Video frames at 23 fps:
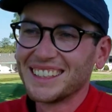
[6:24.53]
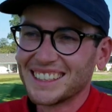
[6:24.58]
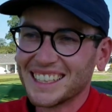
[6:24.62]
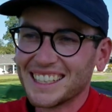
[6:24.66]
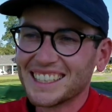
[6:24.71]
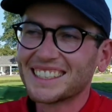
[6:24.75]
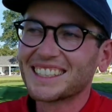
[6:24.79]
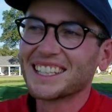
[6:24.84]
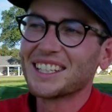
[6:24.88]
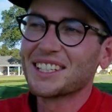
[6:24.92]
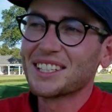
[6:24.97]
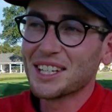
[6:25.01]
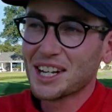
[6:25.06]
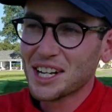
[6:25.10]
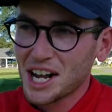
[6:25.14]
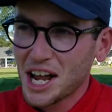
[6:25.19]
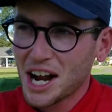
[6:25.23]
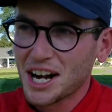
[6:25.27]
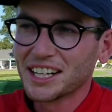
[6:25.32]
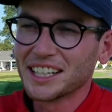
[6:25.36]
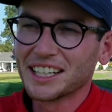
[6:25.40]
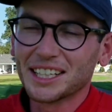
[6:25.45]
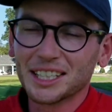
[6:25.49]
it's a
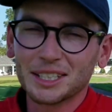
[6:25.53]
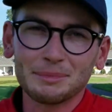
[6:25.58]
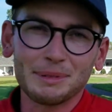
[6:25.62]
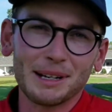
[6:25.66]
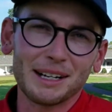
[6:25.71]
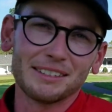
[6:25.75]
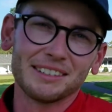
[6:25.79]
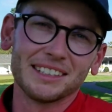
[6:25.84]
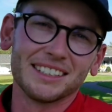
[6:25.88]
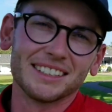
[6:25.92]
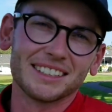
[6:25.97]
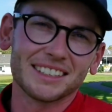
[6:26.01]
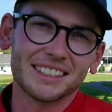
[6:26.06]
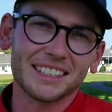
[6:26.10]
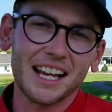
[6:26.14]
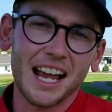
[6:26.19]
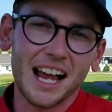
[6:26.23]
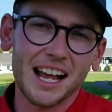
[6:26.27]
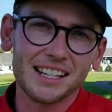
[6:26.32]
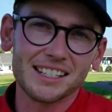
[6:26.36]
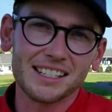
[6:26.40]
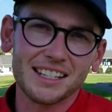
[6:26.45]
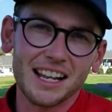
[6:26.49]
learning experience,
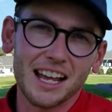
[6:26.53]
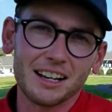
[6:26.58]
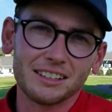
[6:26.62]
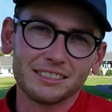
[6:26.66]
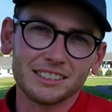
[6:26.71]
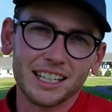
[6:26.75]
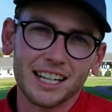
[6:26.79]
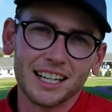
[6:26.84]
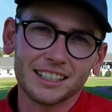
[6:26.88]
hands down. Yeah.